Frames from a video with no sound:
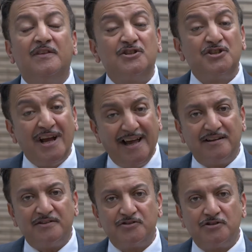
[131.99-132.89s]
The
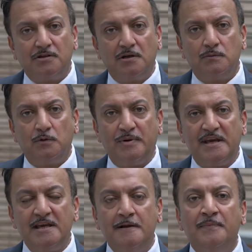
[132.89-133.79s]
challenge will
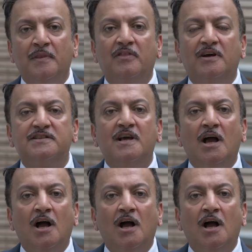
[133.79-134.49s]
be that